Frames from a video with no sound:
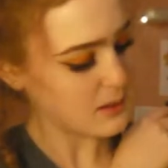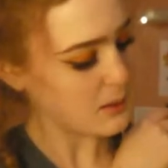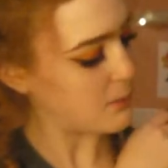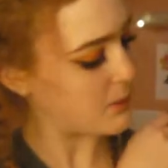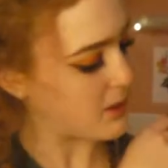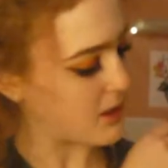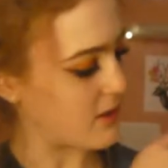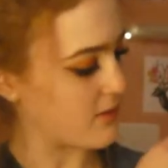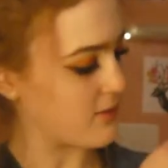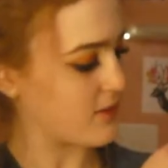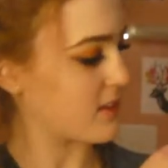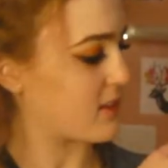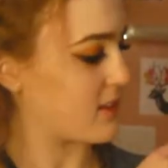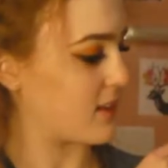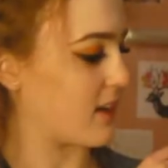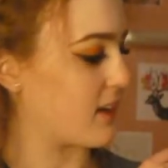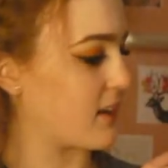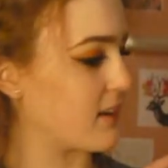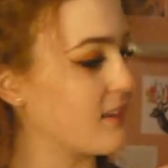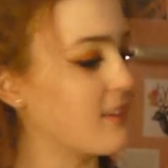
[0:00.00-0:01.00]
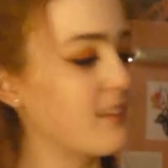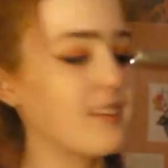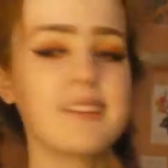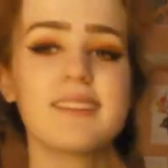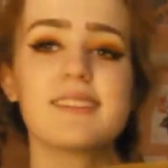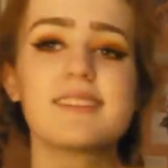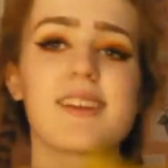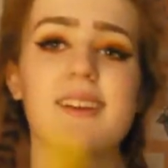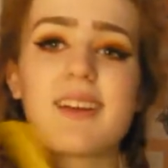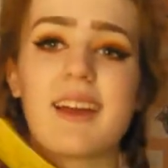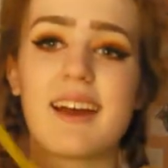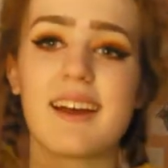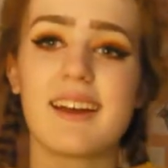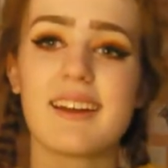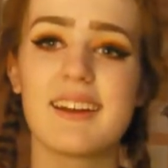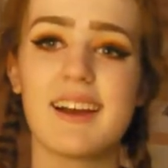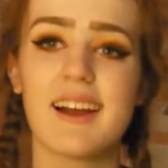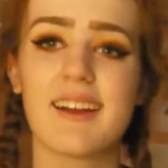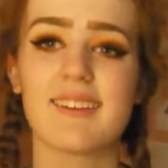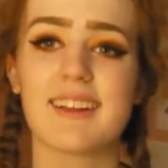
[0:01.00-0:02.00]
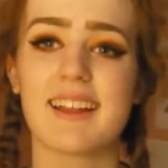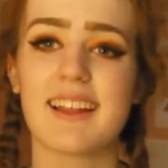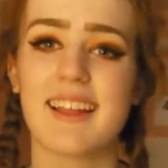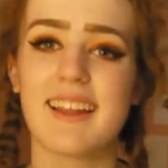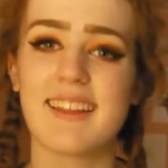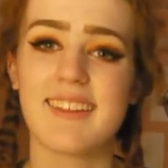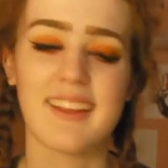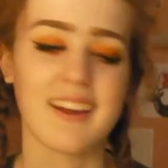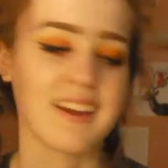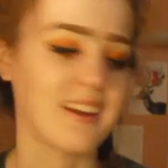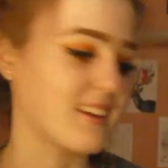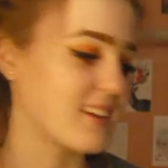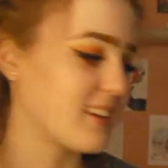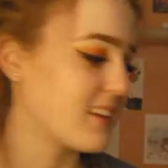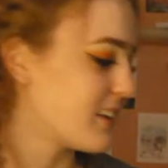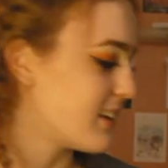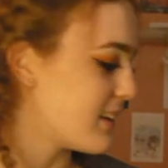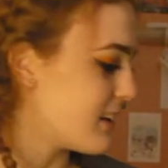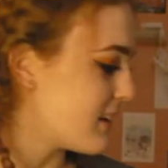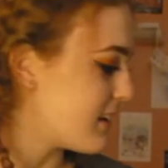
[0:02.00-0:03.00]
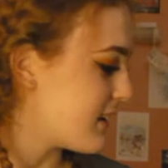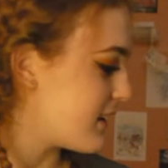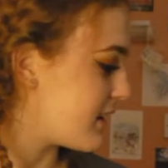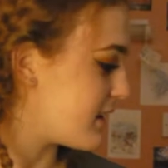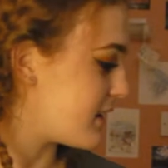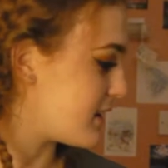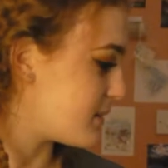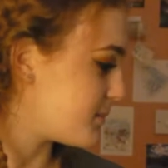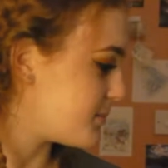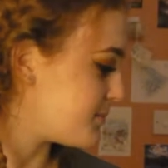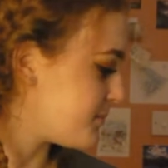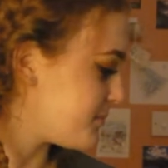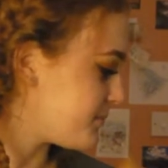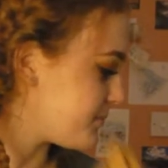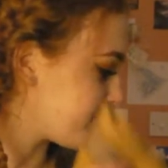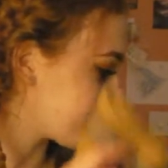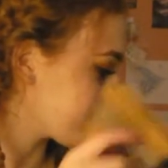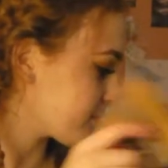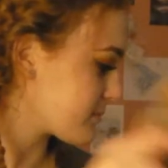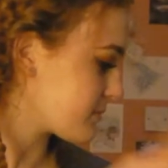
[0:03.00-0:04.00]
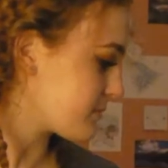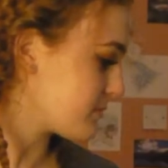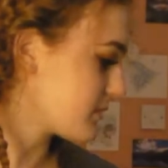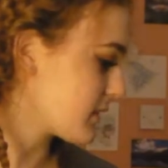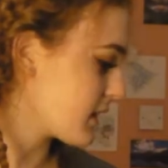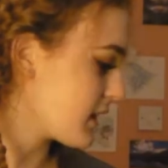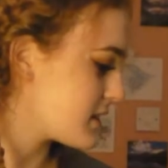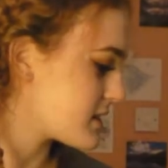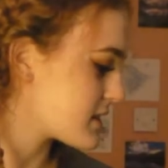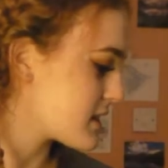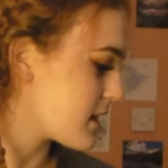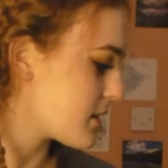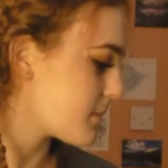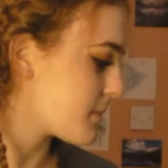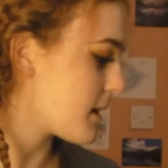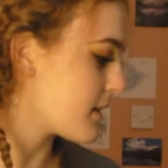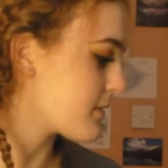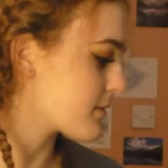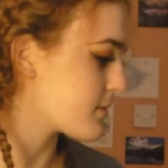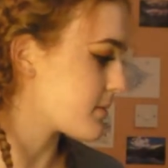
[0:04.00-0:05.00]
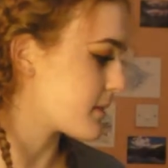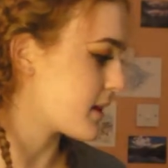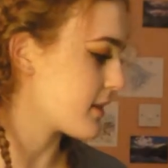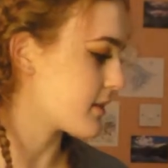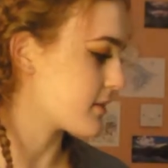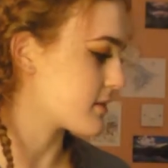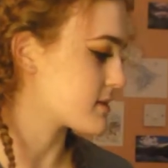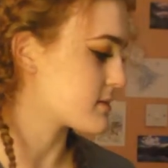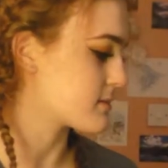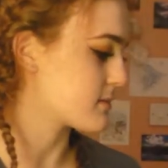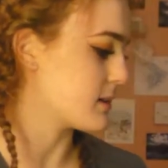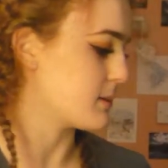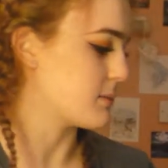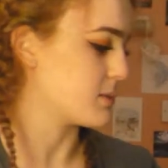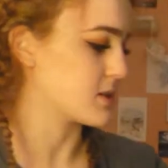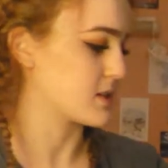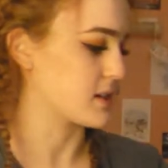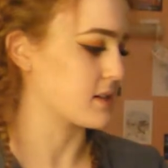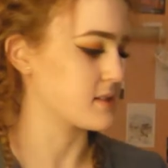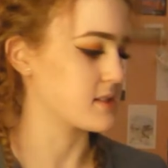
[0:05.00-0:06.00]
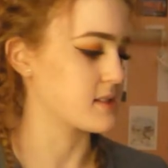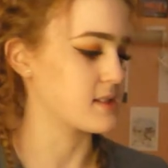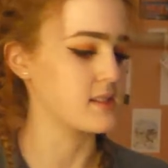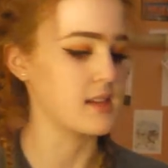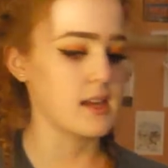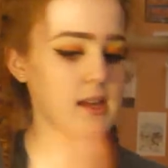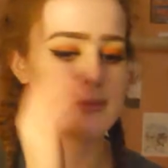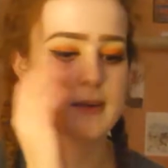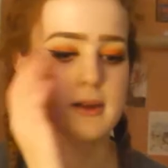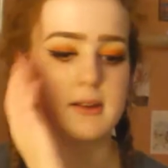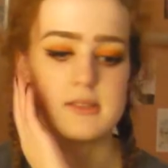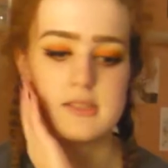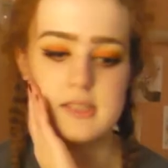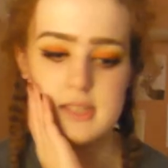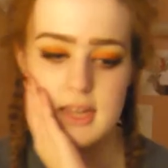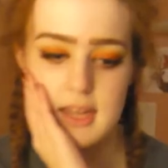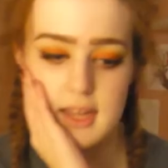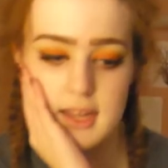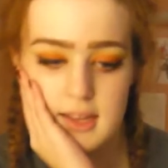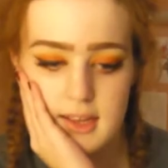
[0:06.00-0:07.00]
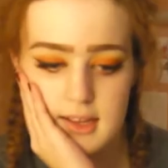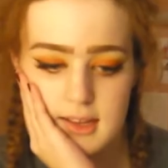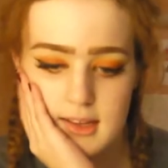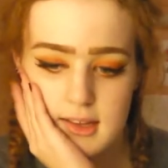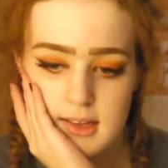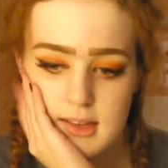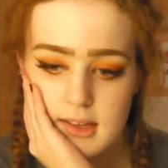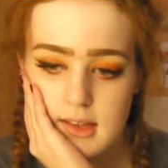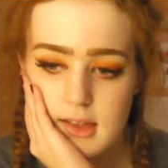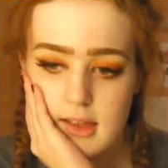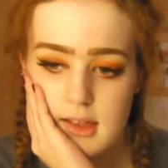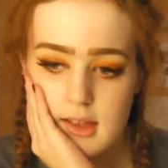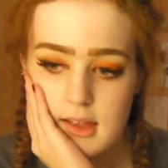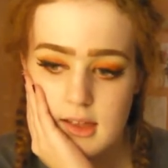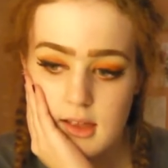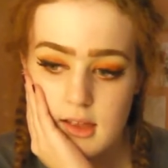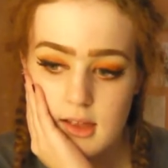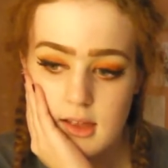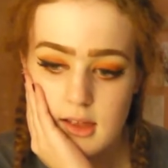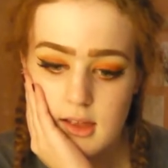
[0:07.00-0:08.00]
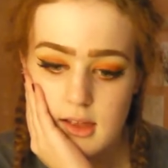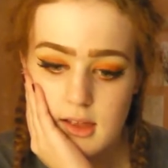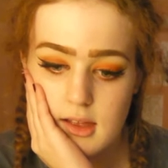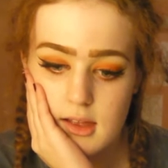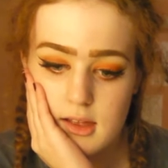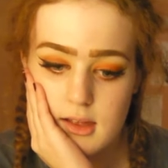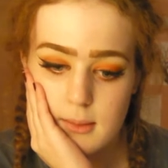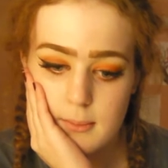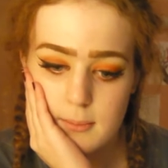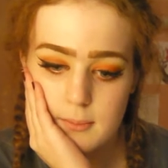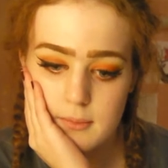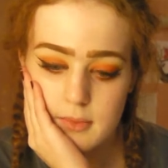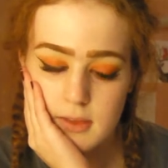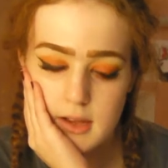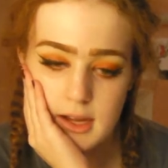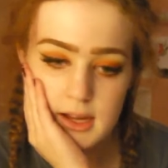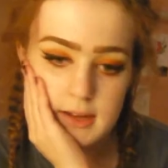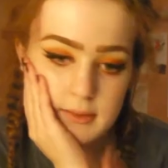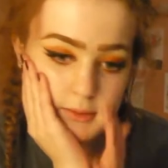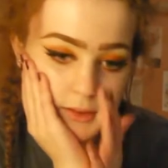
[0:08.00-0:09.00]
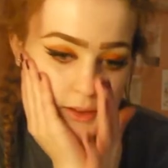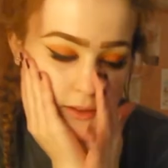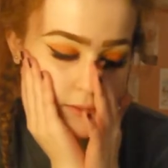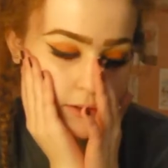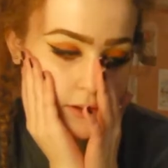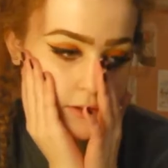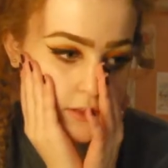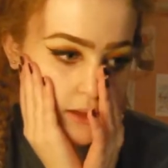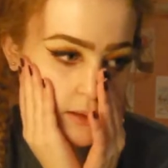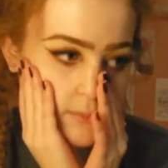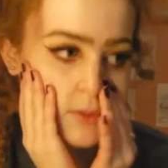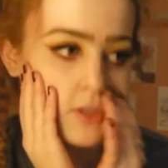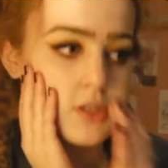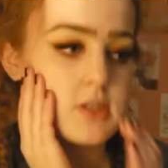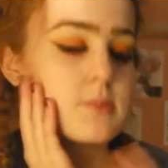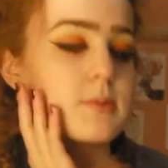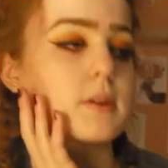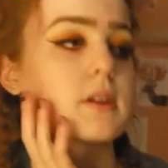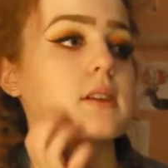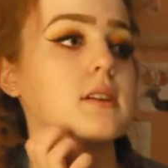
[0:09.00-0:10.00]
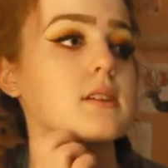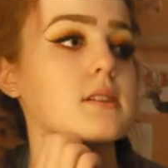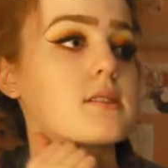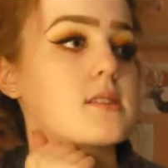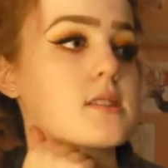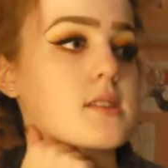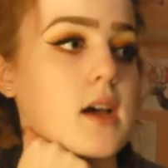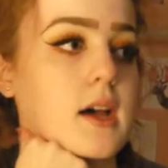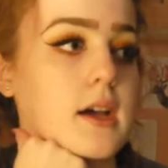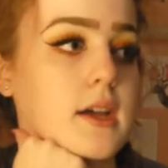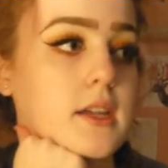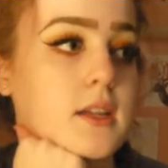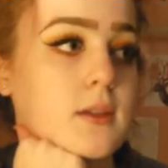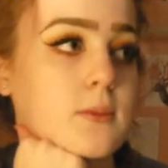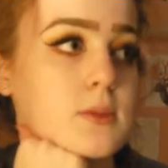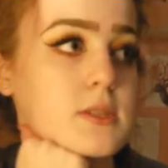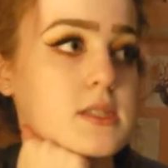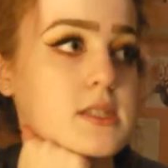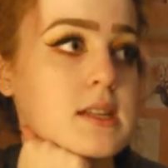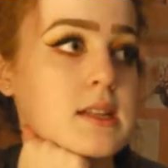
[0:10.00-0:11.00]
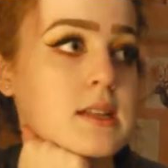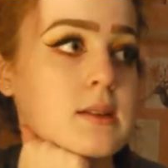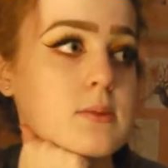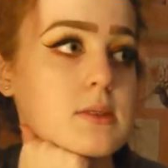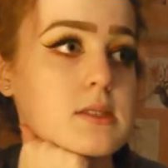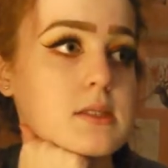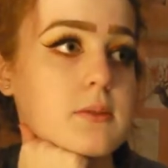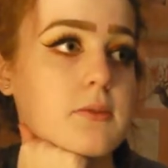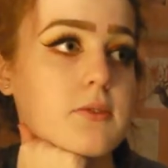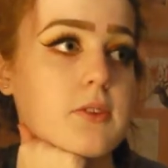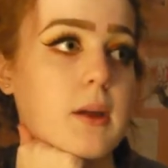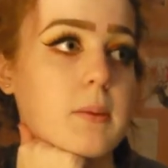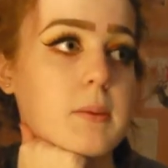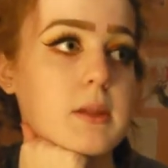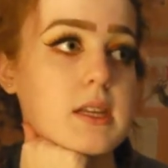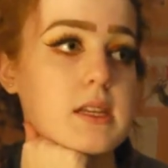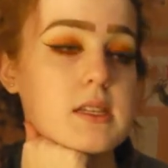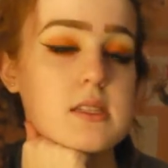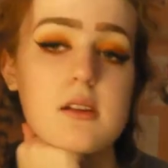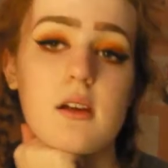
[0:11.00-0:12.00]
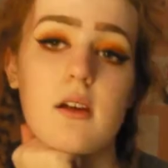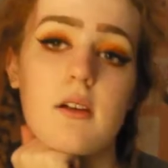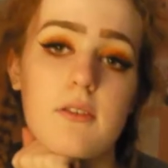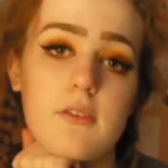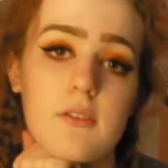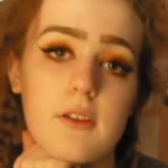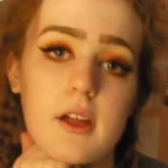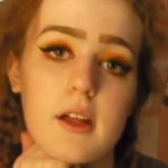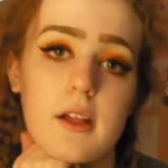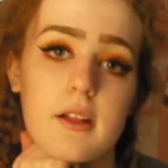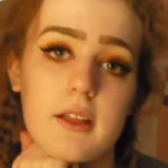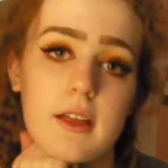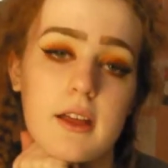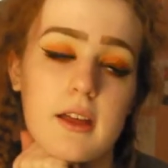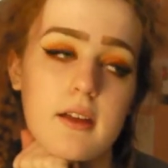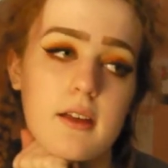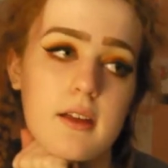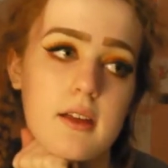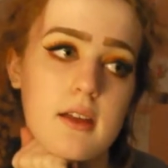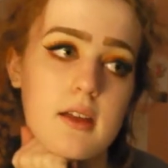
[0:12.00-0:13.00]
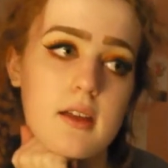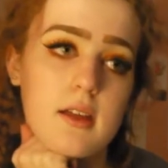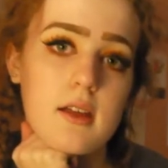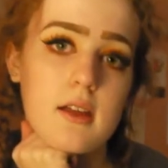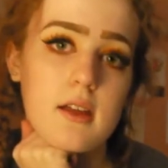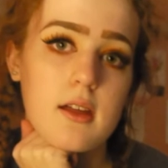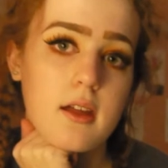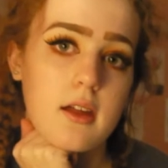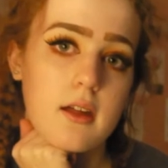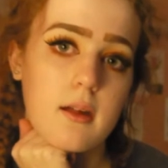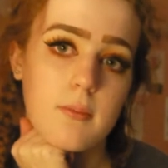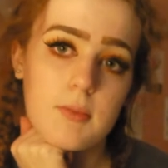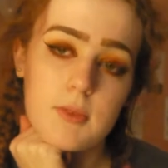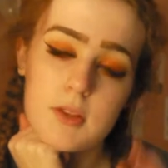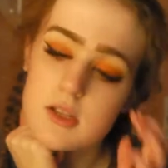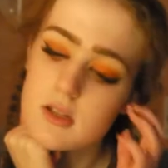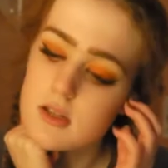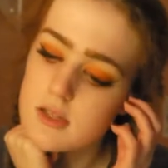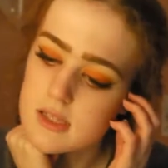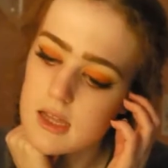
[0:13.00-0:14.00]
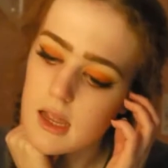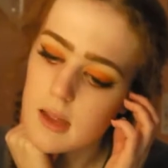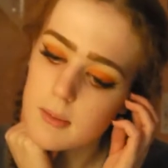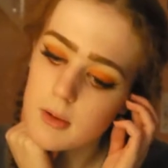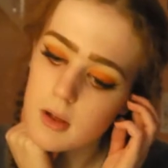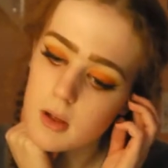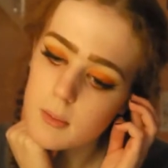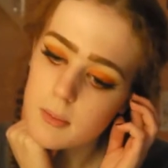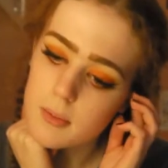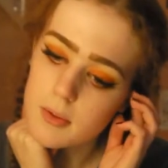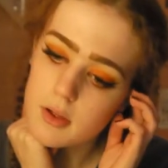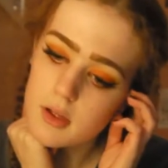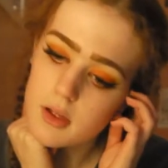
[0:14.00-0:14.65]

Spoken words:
perfect thing. So yeah, I really like that. And yeah, apart from that, there isn't really much else to say about today. I haven't really vlogged that much because I was dealing with some family stuff earlier that just came up,